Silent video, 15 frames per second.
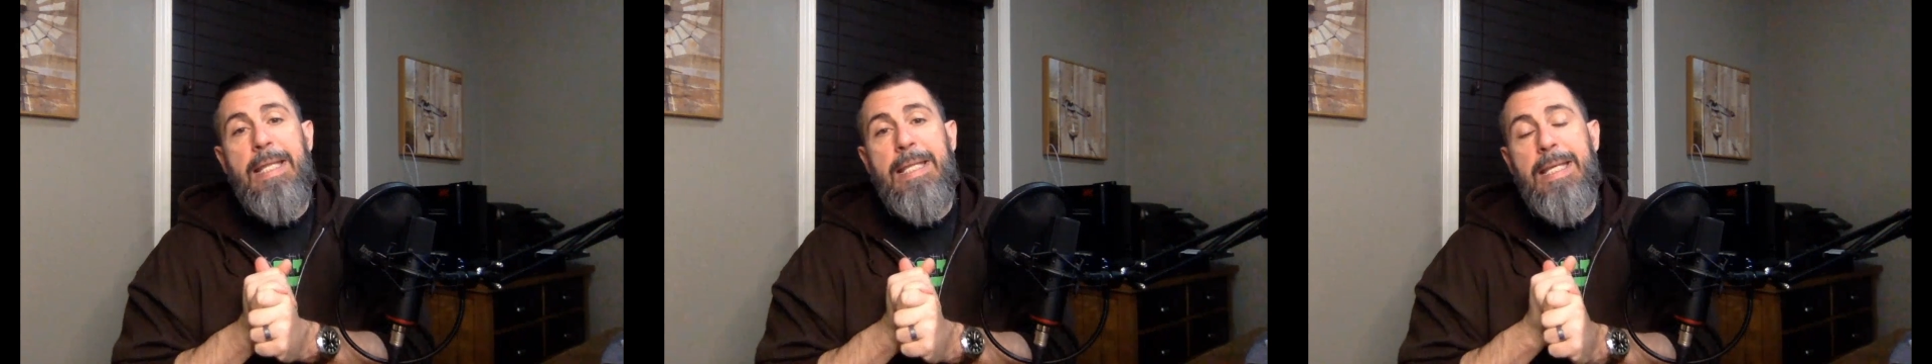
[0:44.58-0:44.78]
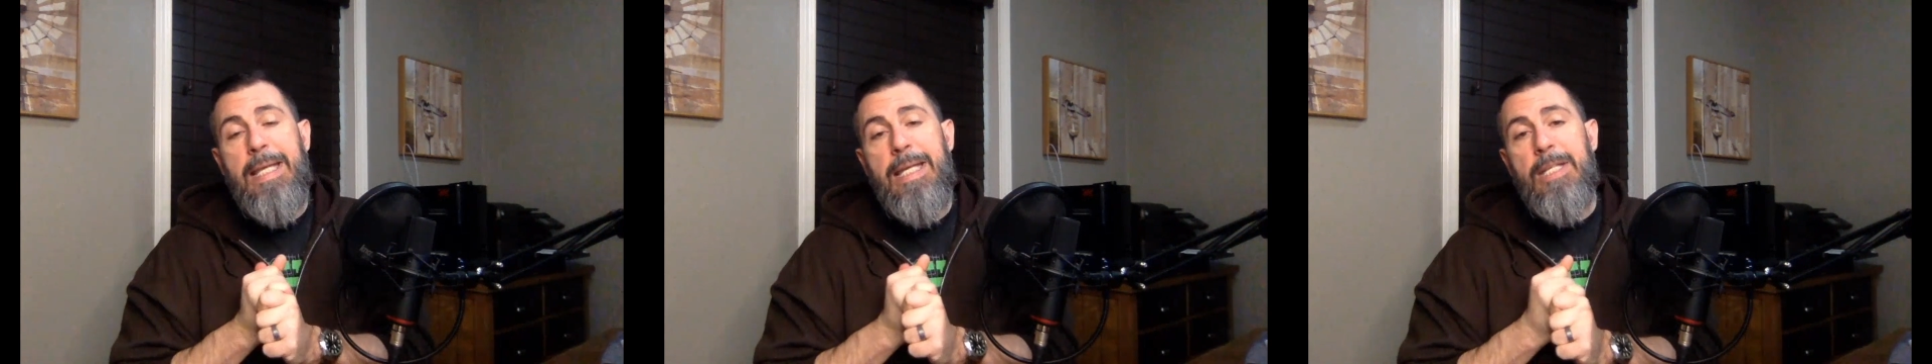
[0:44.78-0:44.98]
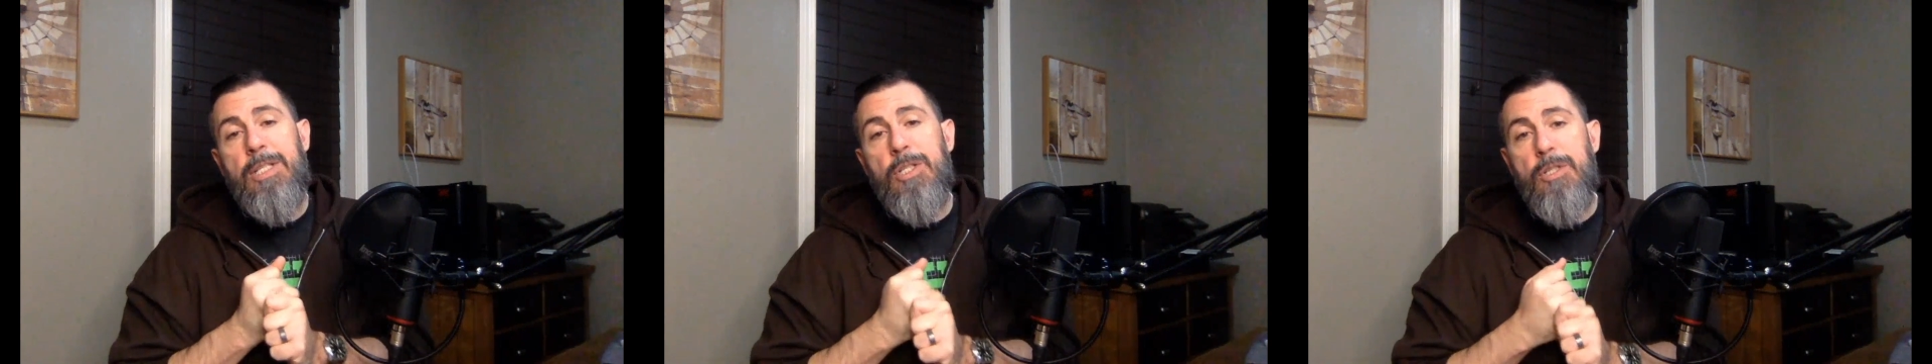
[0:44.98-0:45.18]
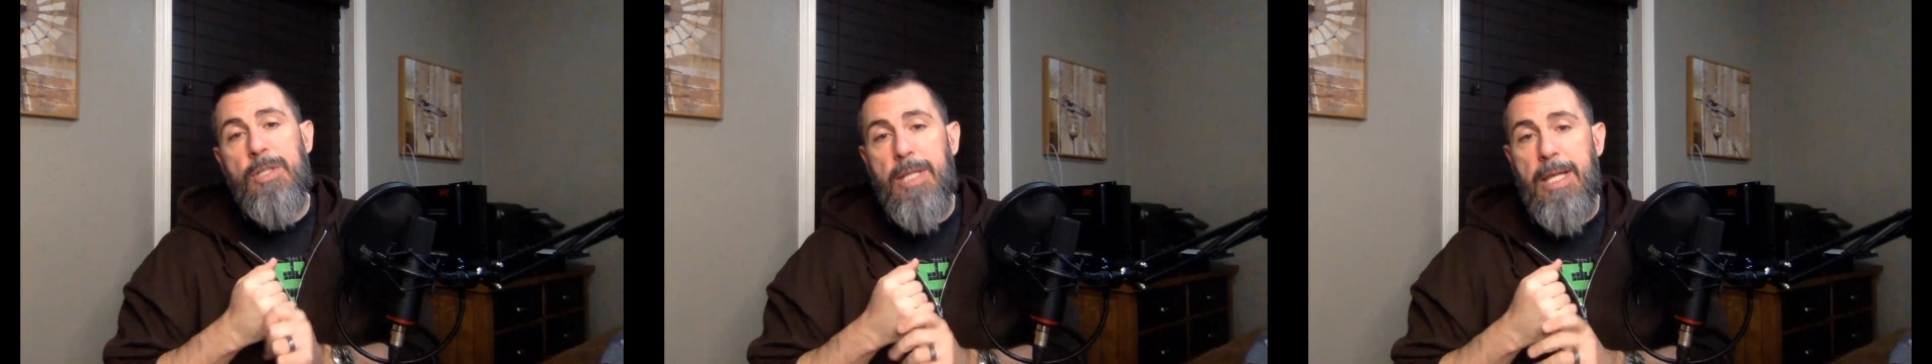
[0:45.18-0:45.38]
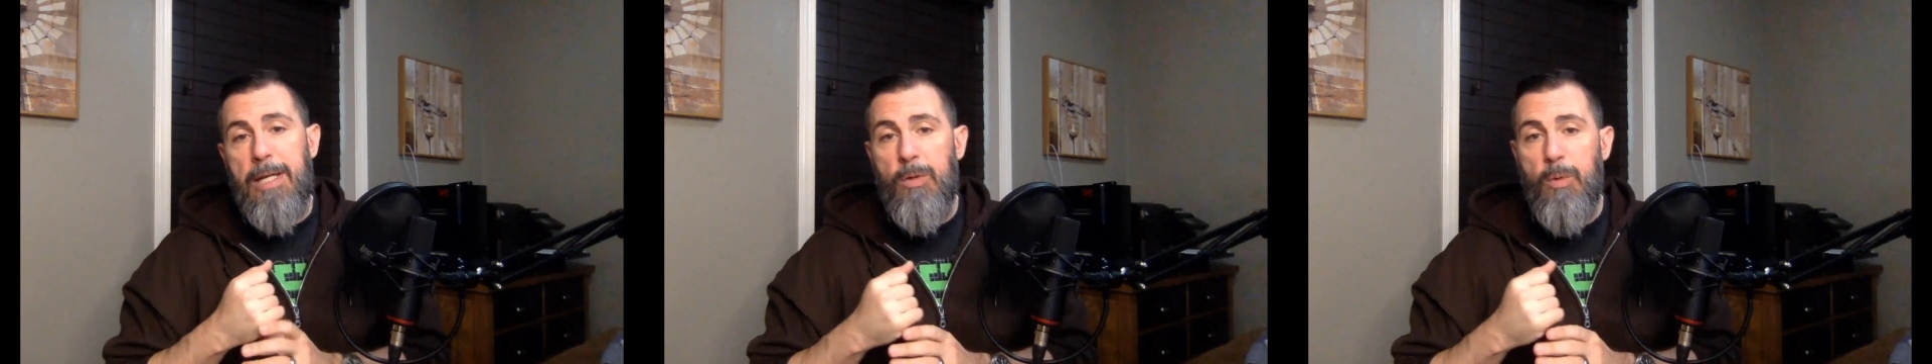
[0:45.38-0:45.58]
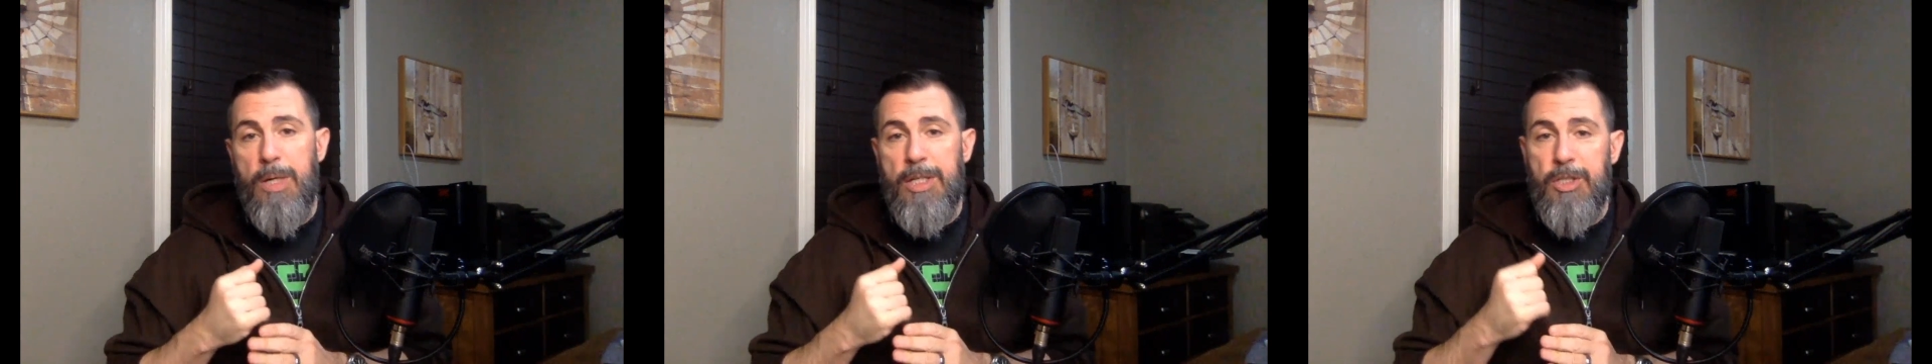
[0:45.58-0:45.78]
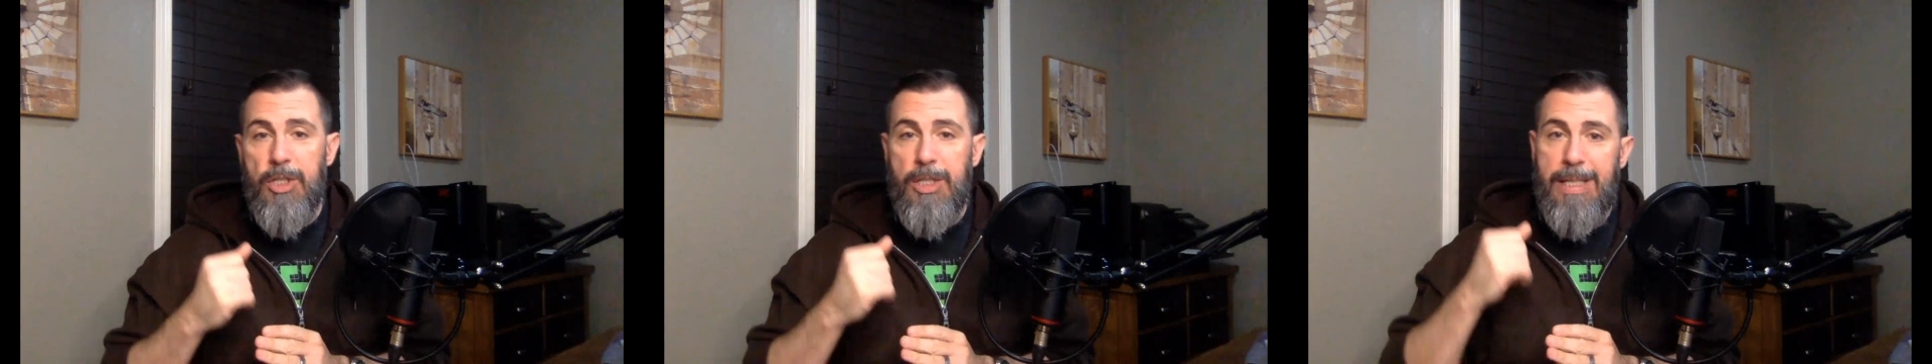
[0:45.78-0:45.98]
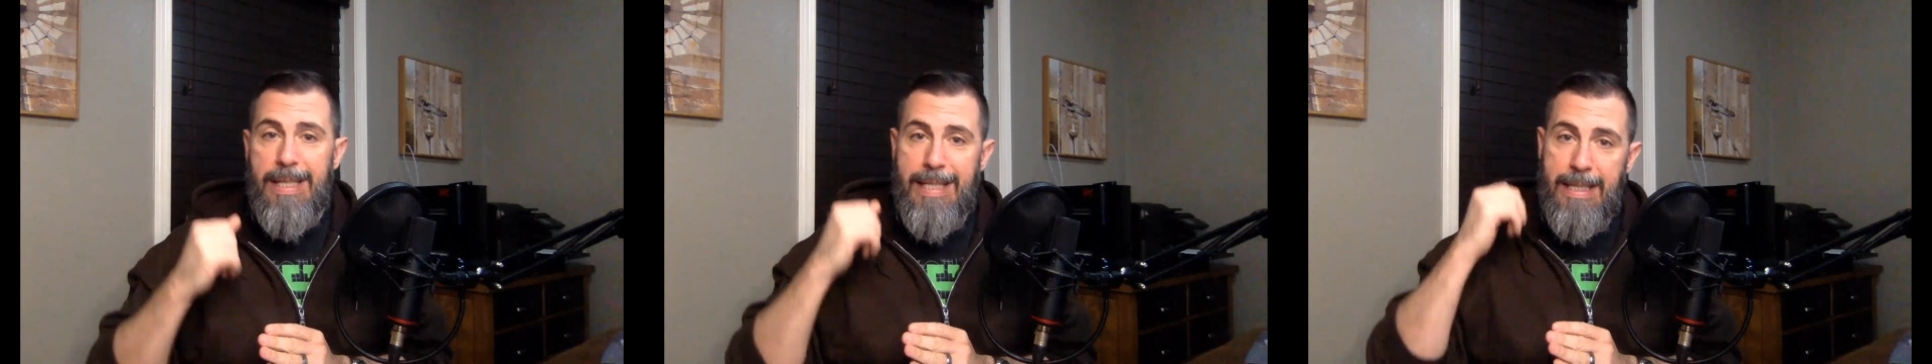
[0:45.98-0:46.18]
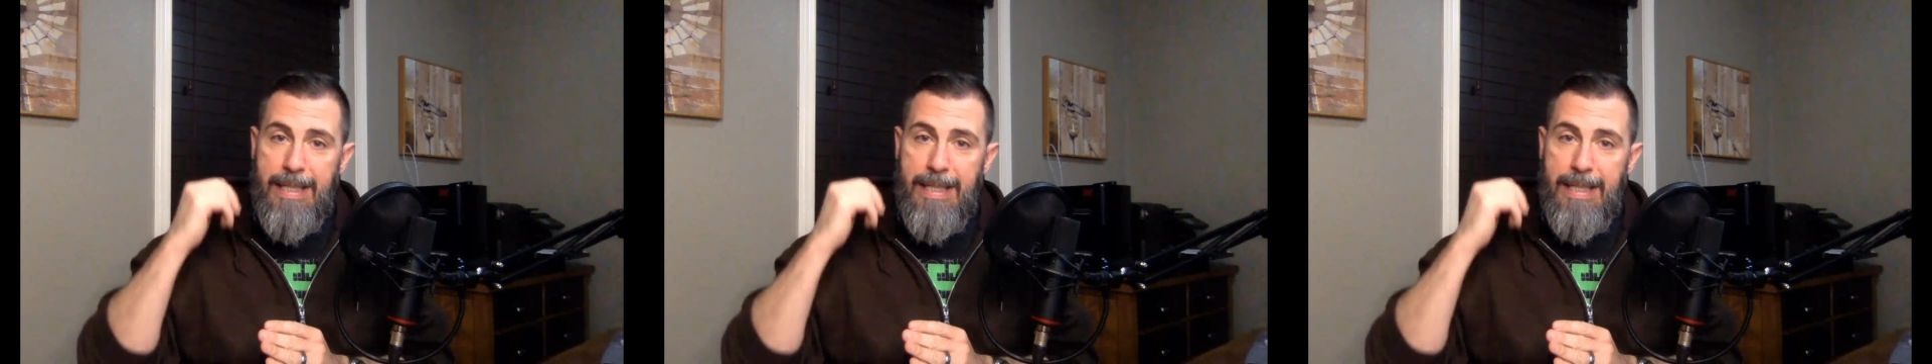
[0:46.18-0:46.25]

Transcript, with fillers: And the answer to that question